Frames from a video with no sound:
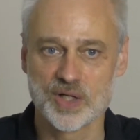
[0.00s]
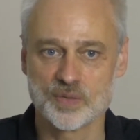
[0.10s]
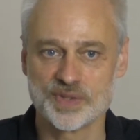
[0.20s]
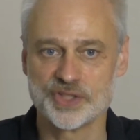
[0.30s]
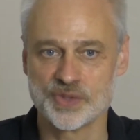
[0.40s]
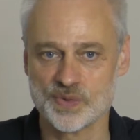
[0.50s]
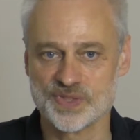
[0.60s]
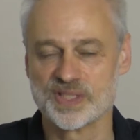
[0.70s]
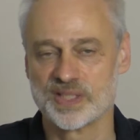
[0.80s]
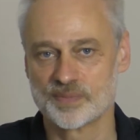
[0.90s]
when
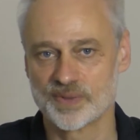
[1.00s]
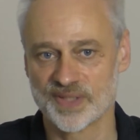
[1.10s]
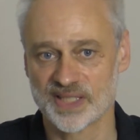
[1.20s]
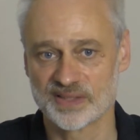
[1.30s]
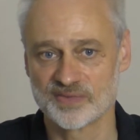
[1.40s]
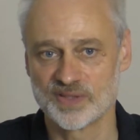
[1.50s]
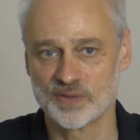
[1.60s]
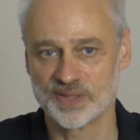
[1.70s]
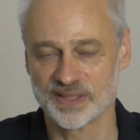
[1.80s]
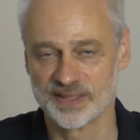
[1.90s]
choosing a protective
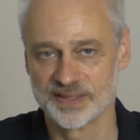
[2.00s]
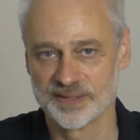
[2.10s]
coating.